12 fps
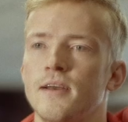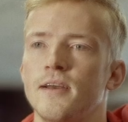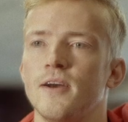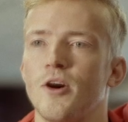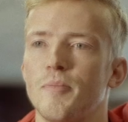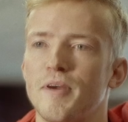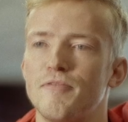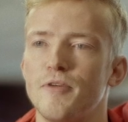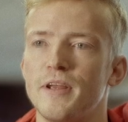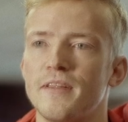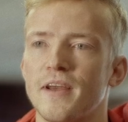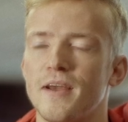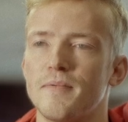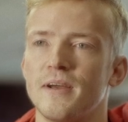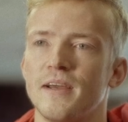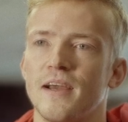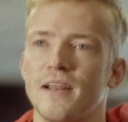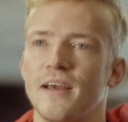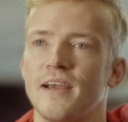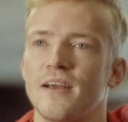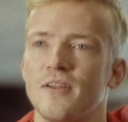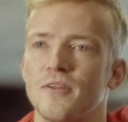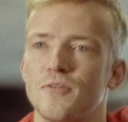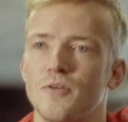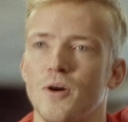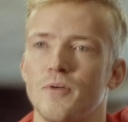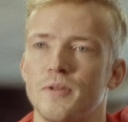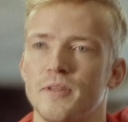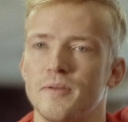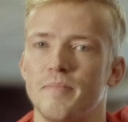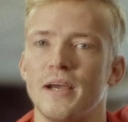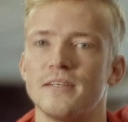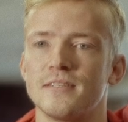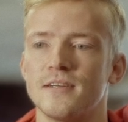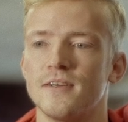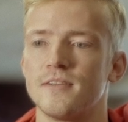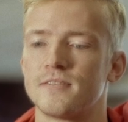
On my free time, I like a lot to go on the bicycles.